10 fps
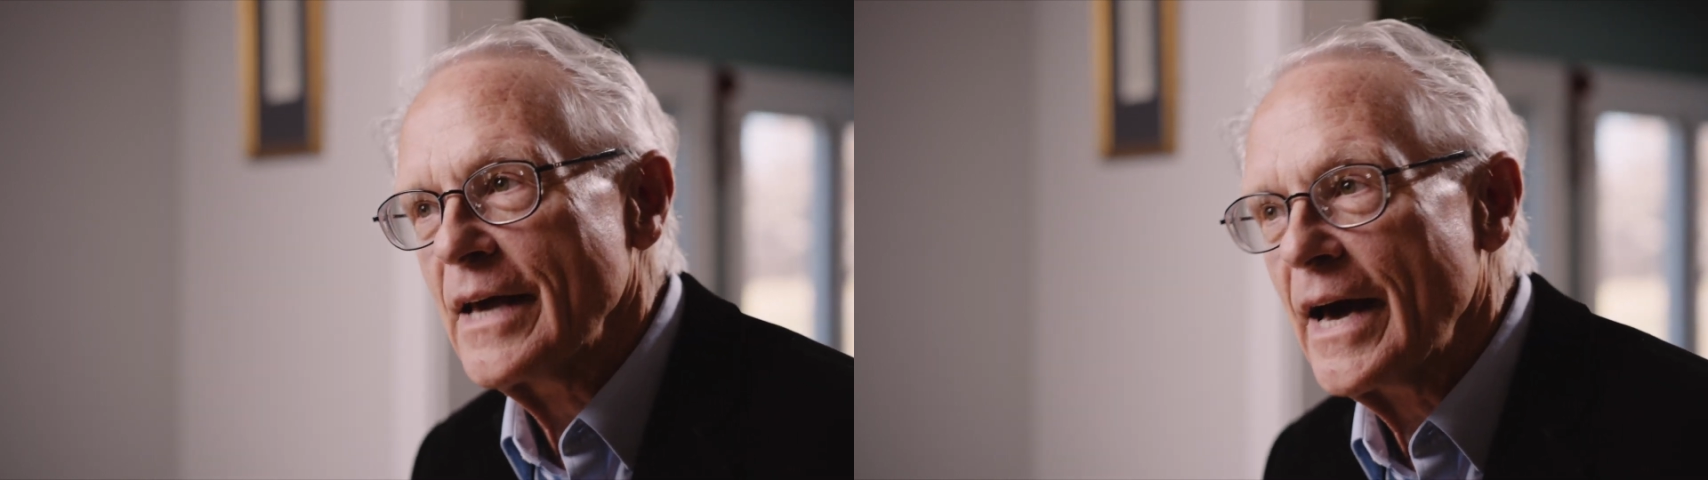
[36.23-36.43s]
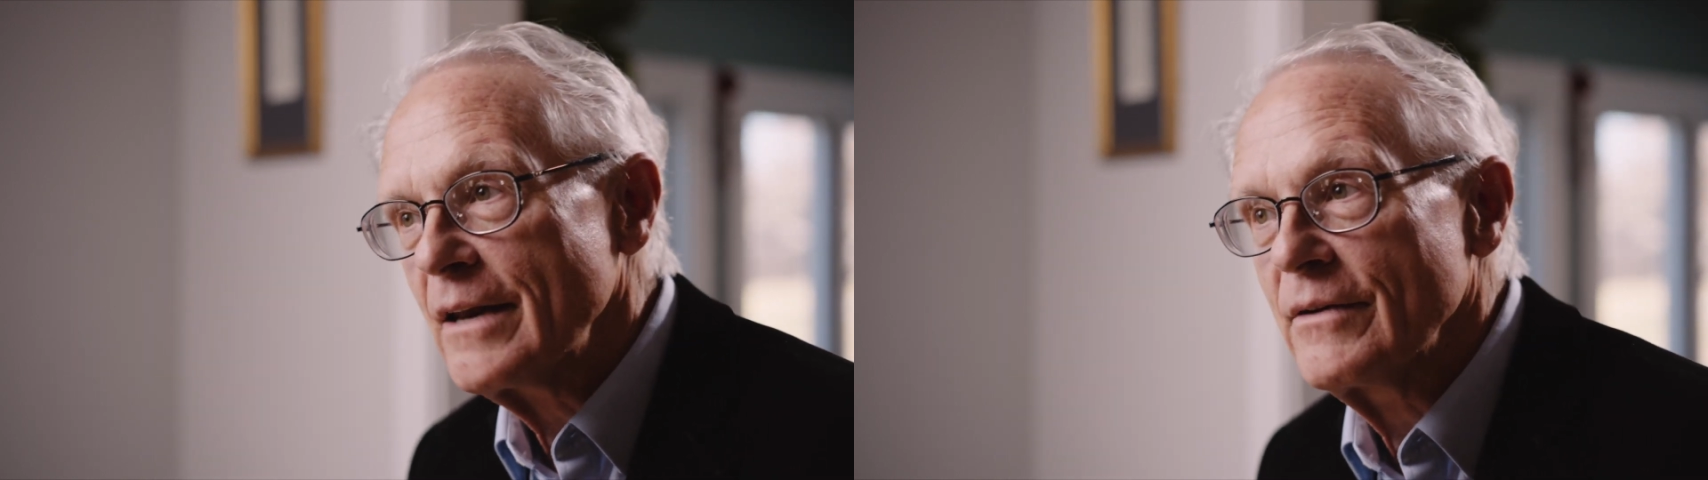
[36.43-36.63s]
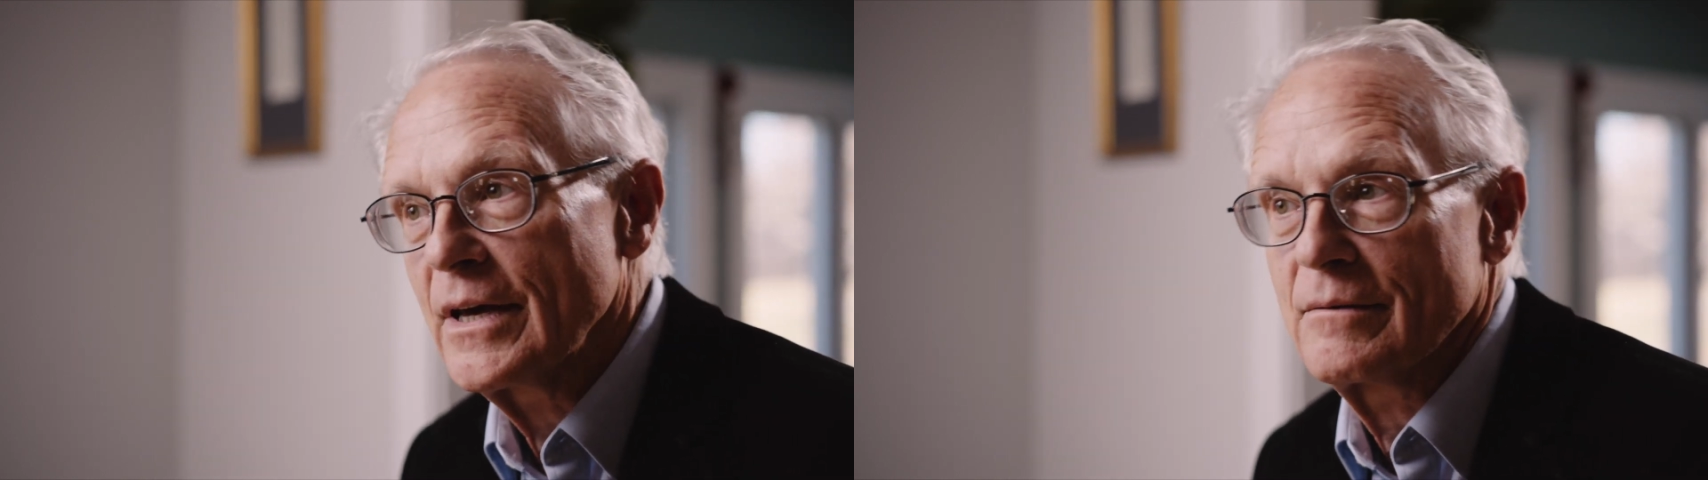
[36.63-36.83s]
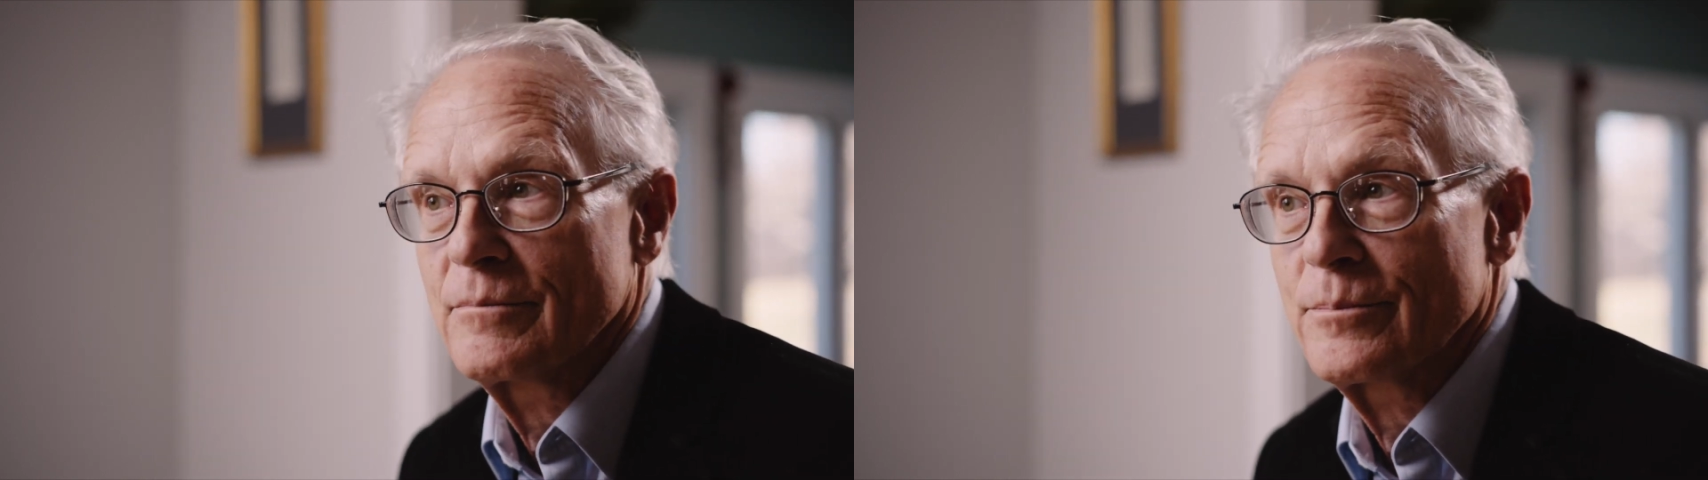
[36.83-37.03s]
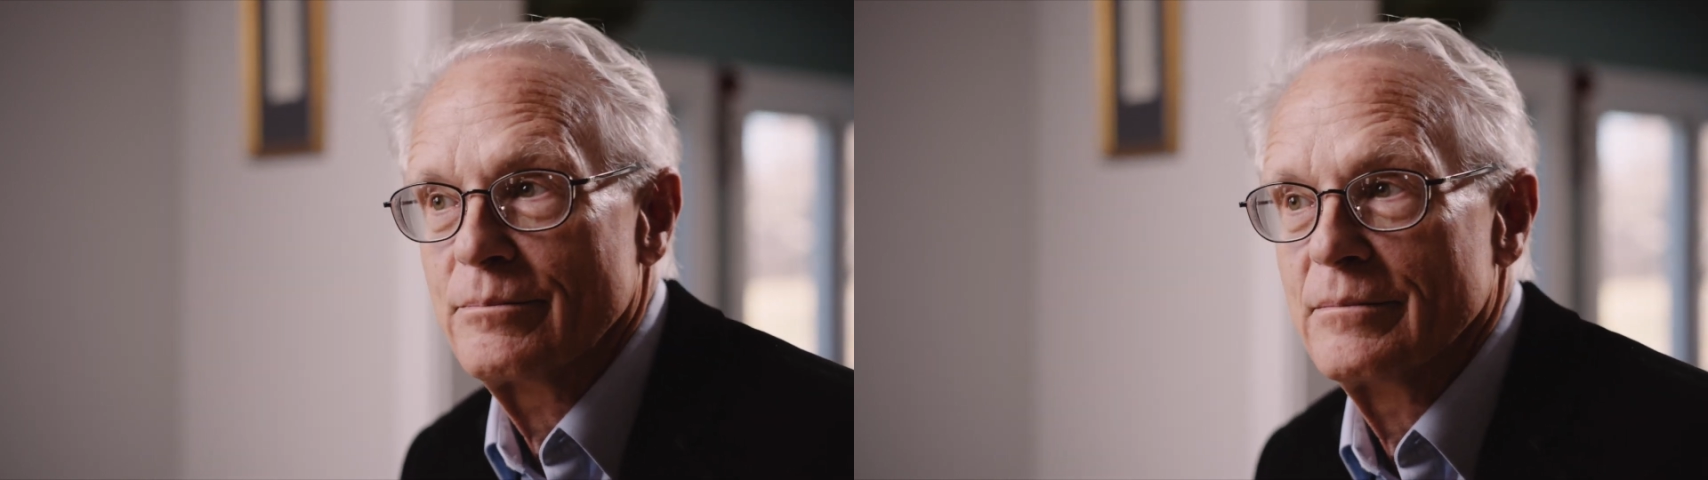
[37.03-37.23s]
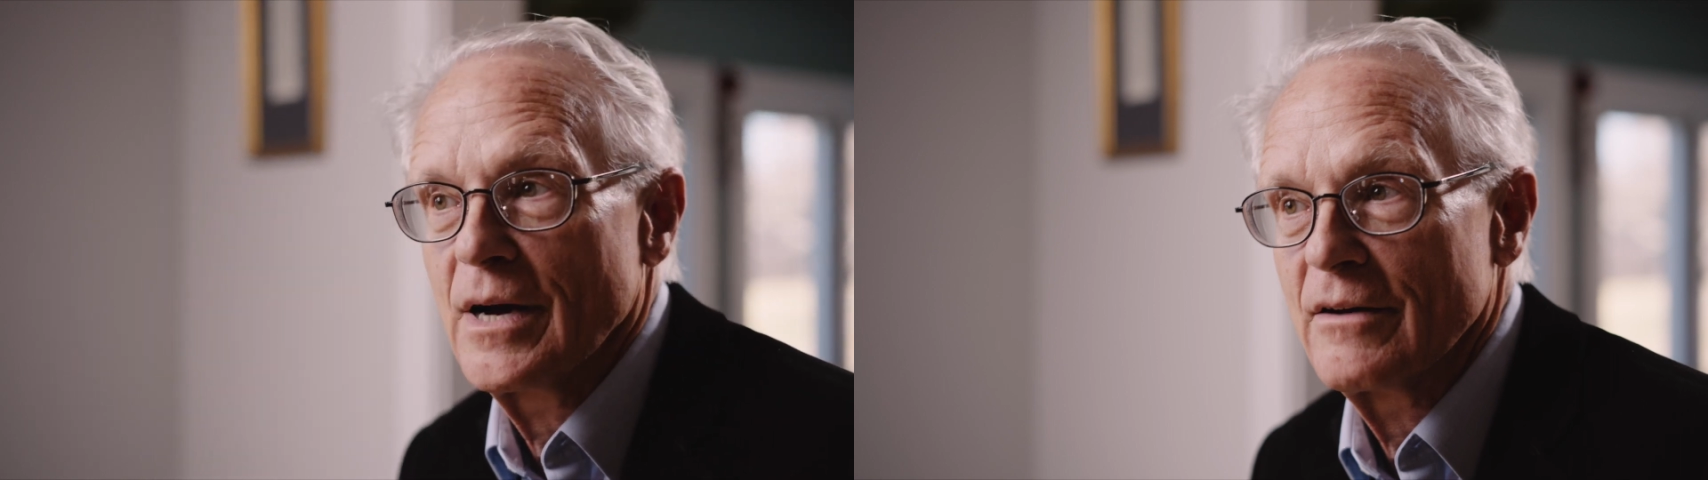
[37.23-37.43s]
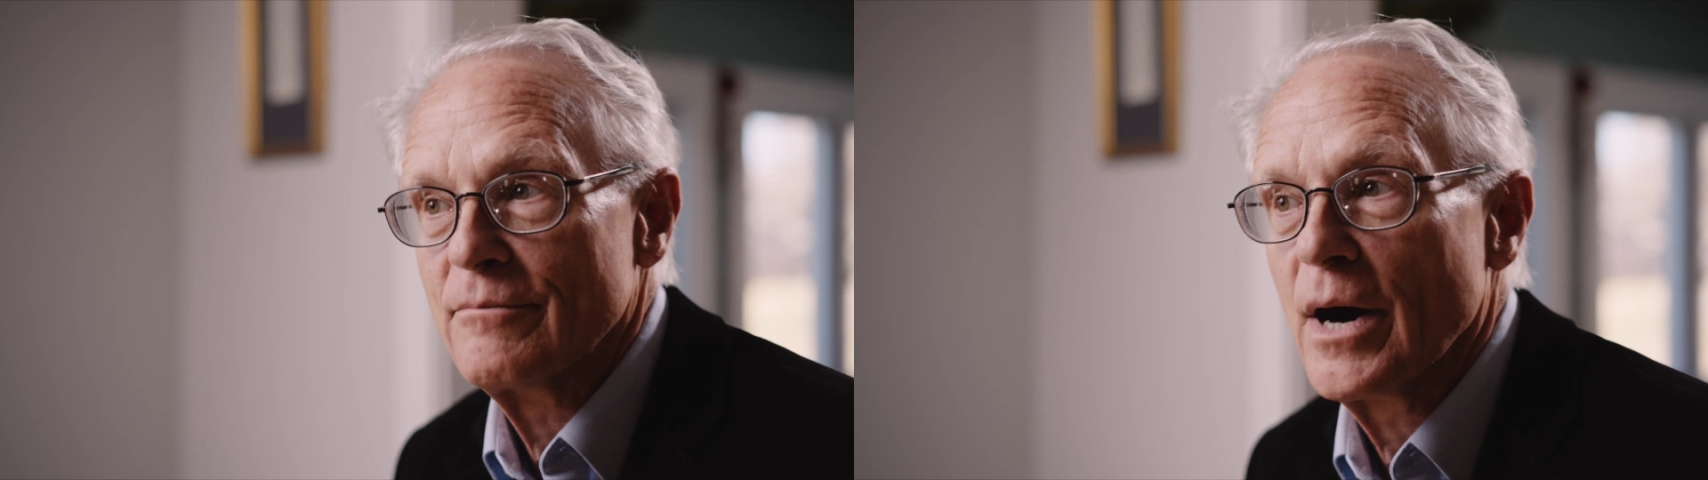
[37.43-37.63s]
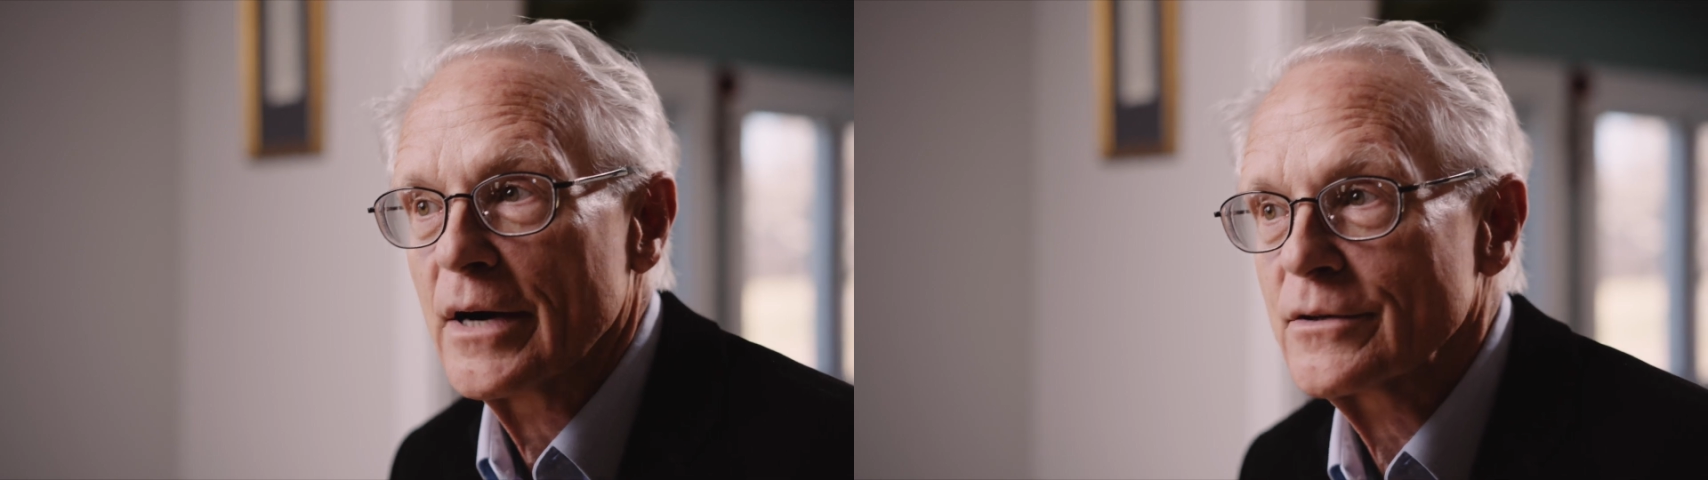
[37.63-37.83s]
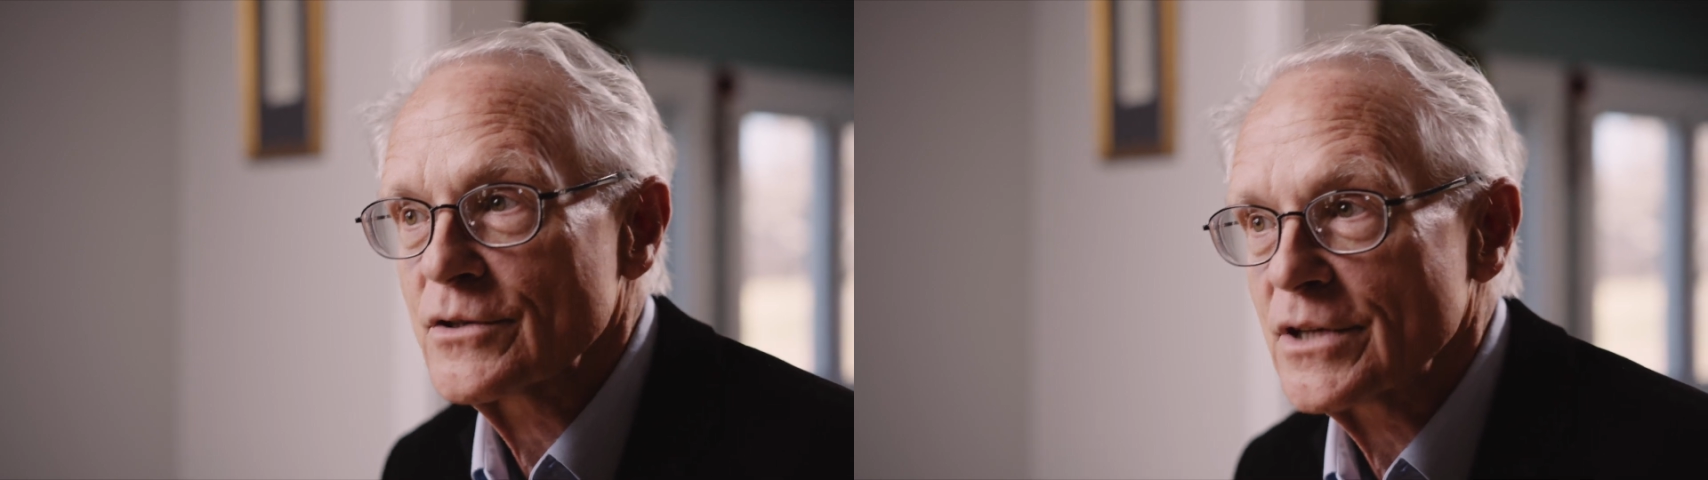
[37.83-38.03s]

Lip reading: advent of modern